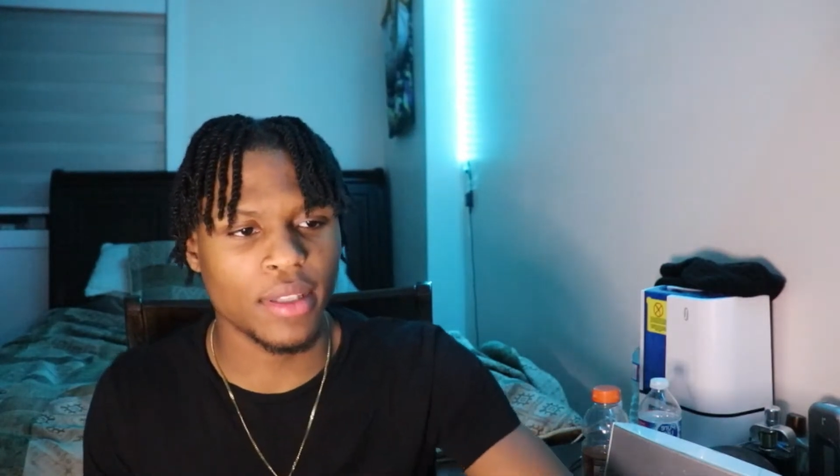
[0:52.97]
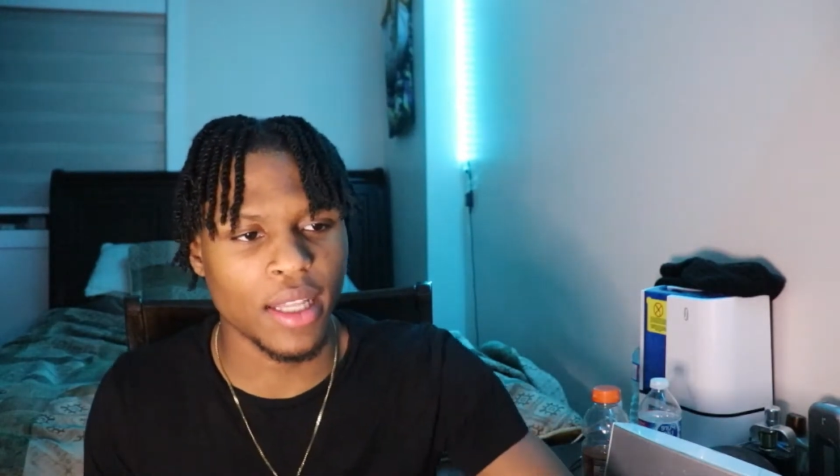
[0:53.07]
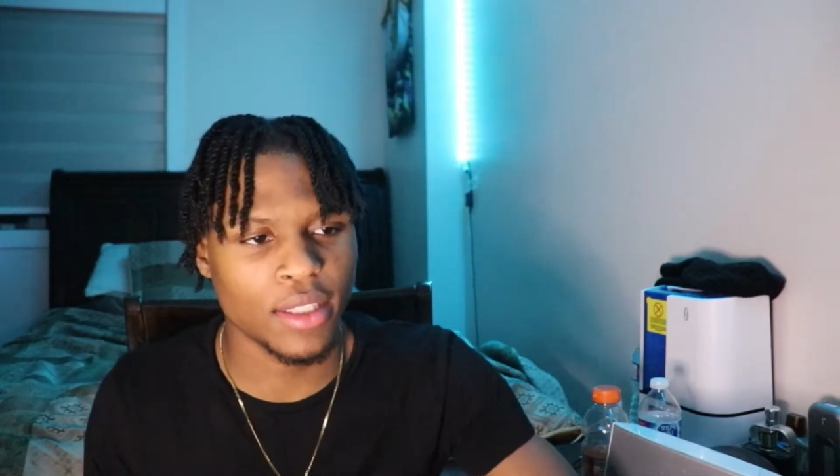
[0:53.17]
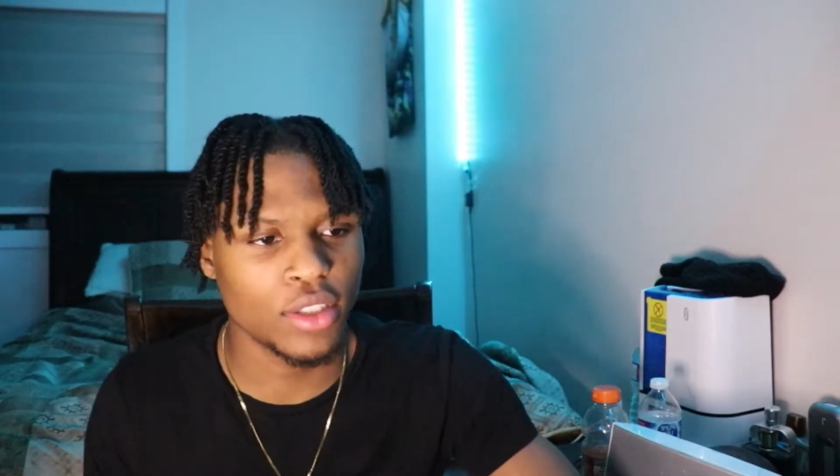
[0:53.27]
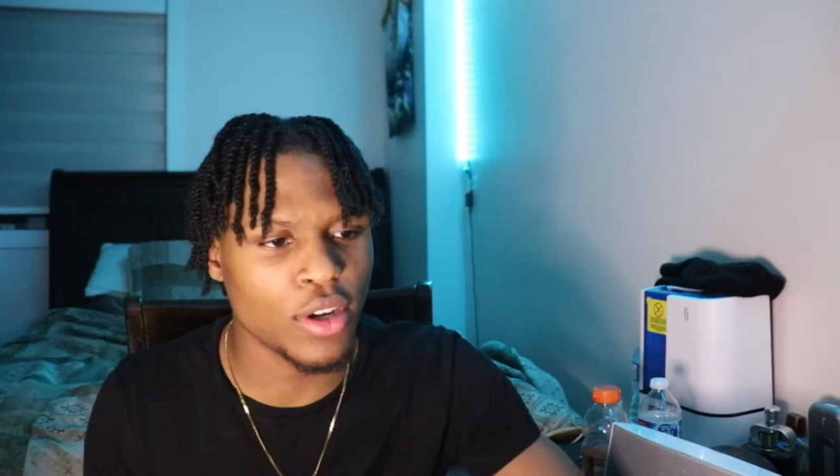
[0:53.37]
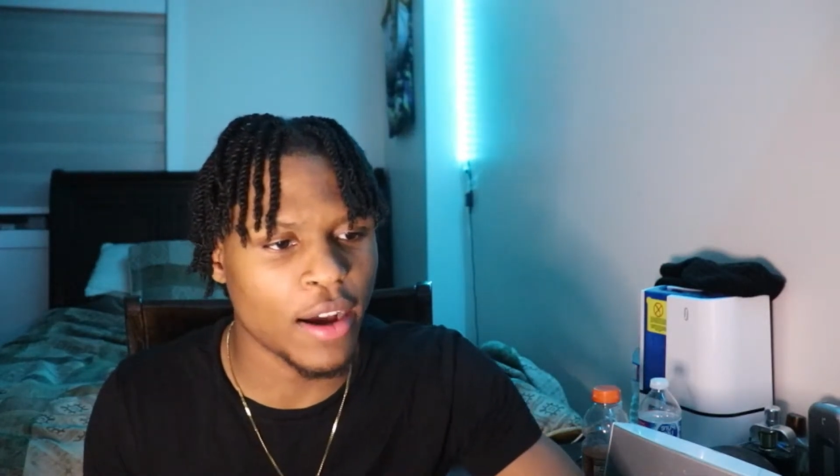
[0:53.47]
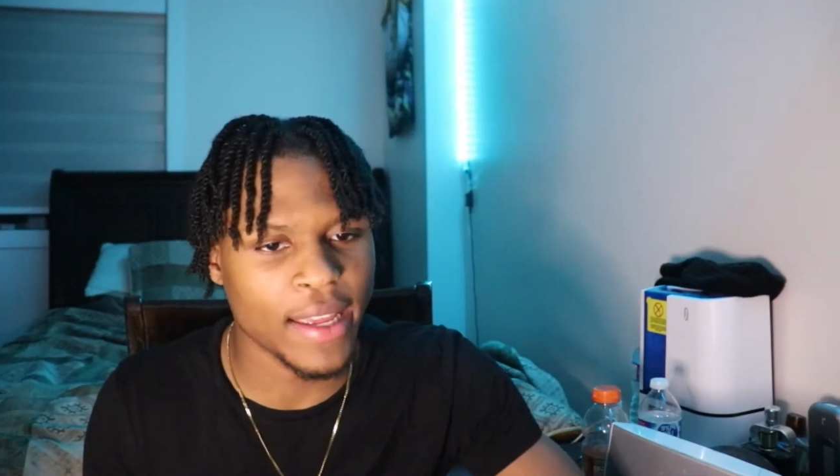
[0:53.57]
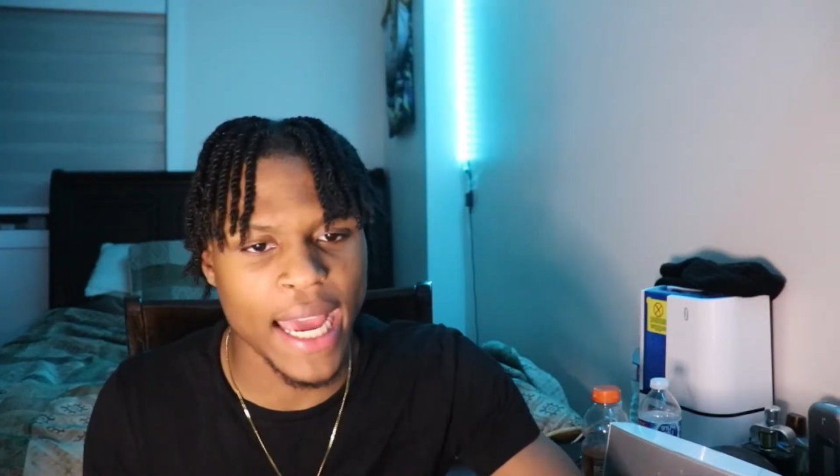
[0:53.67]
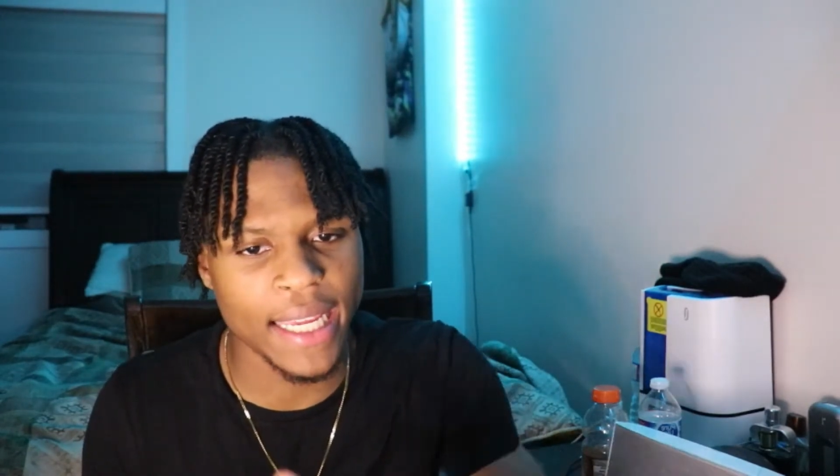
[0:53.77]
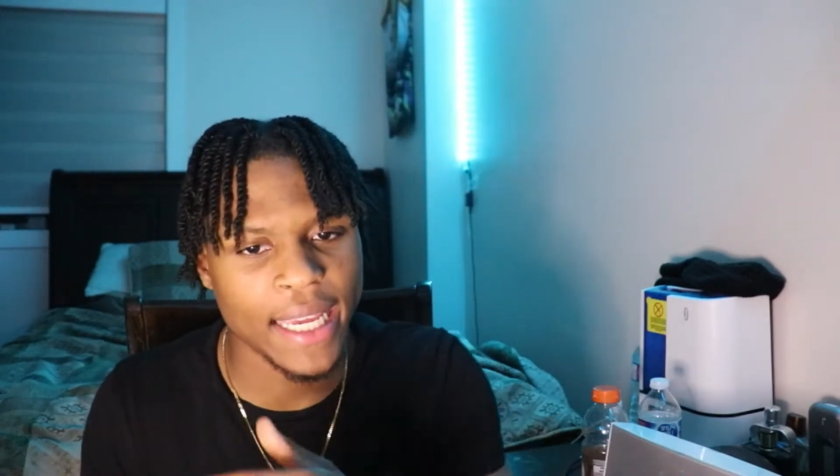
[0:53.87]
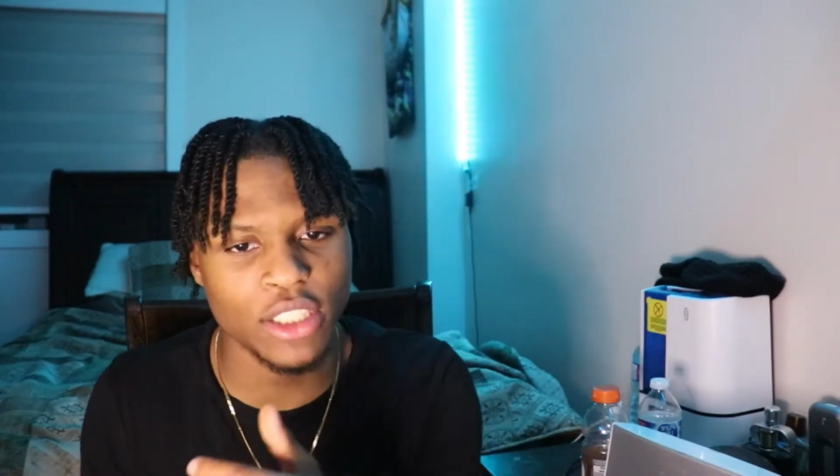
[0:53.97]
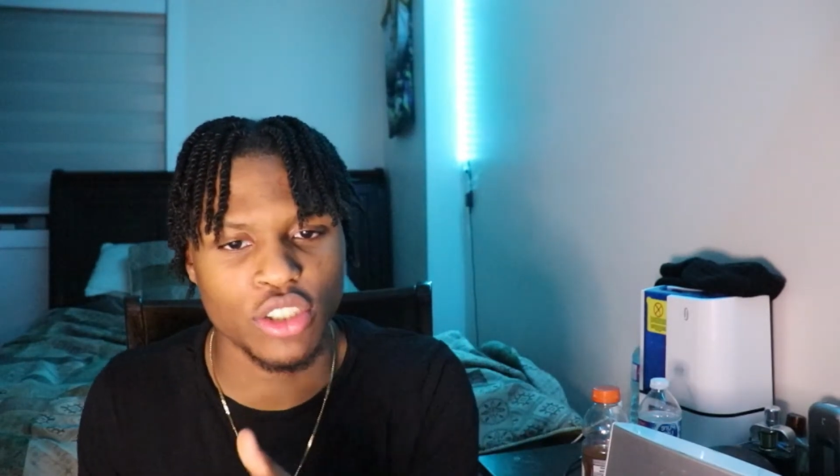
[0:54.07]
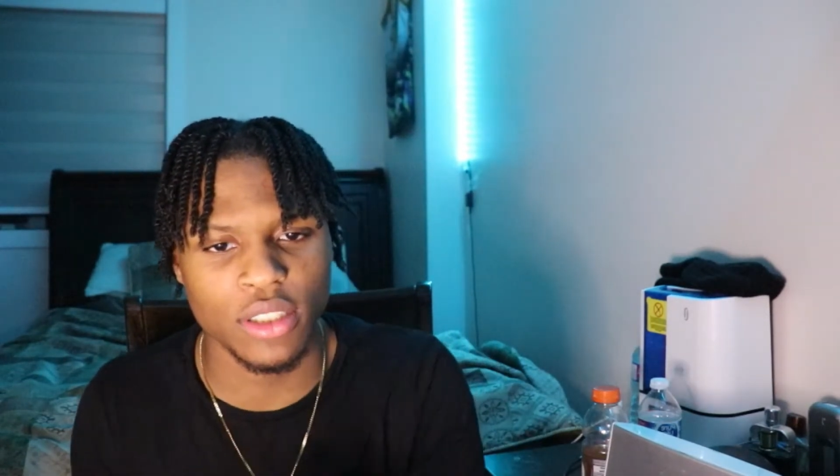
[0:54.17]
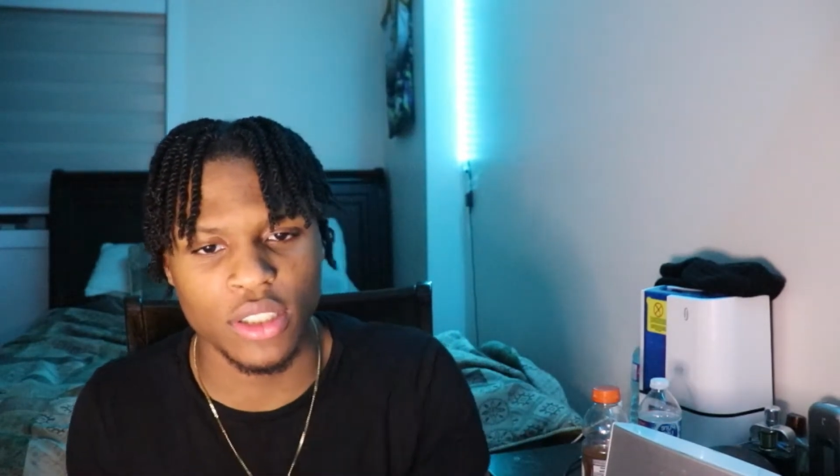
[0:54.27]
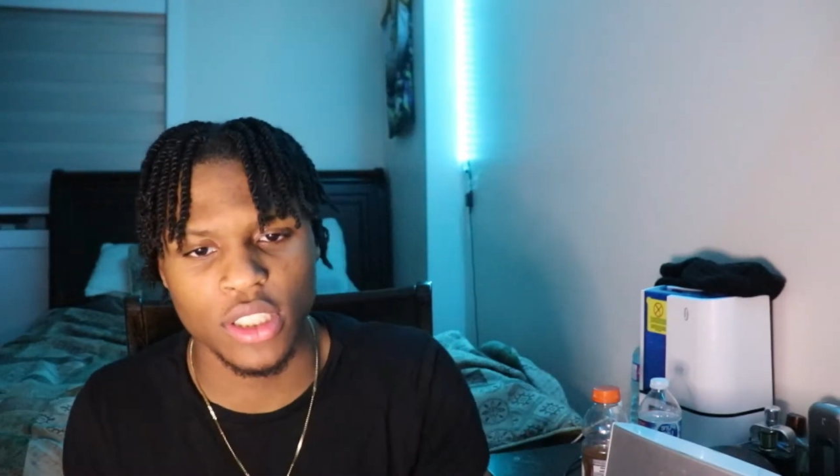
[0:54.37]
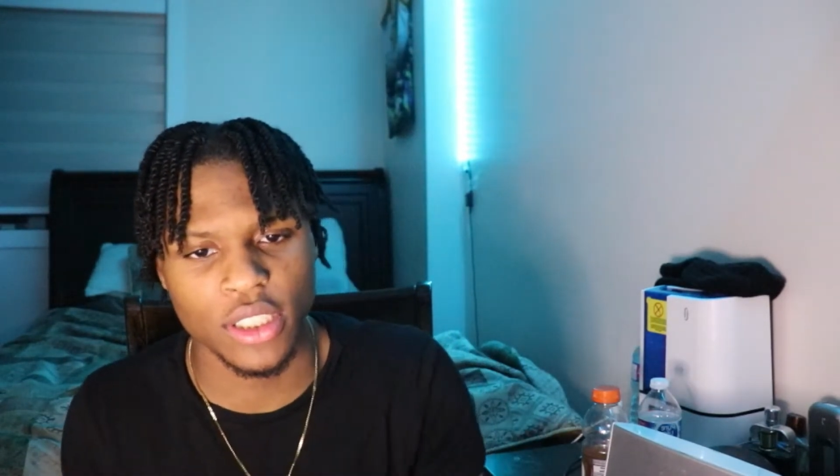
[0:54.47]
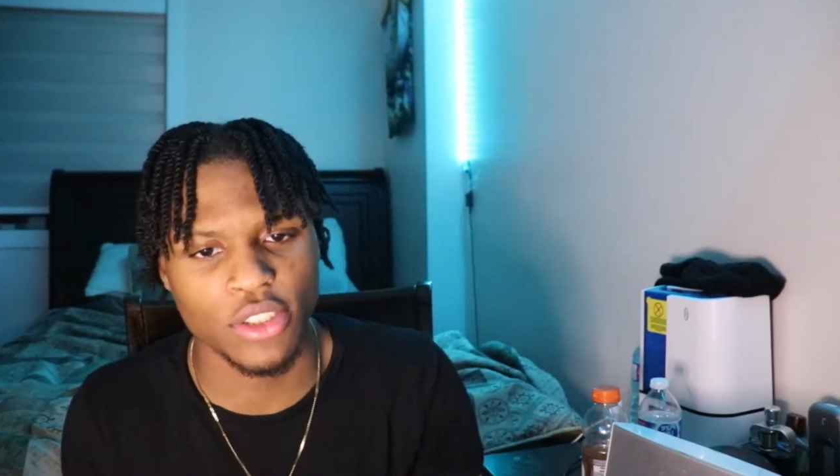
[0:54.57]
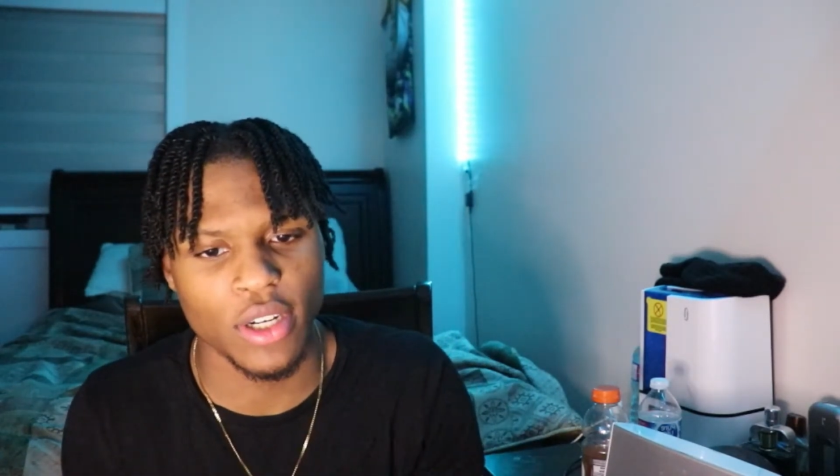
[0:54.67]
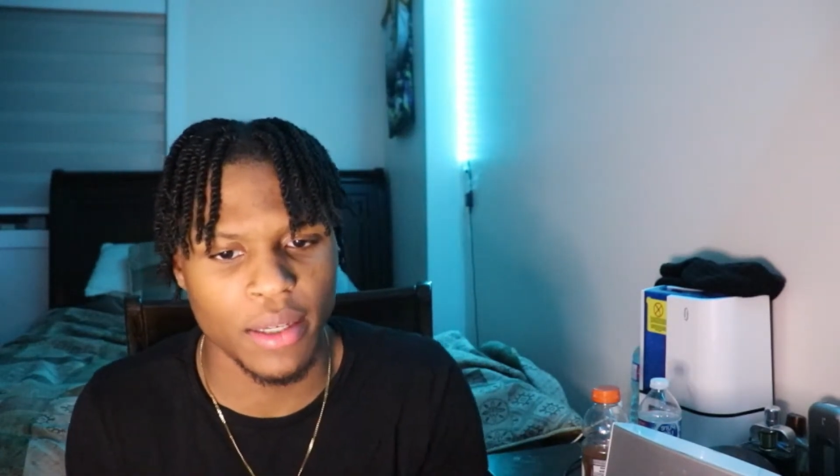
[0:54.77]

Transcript: you know how Can Can just dropped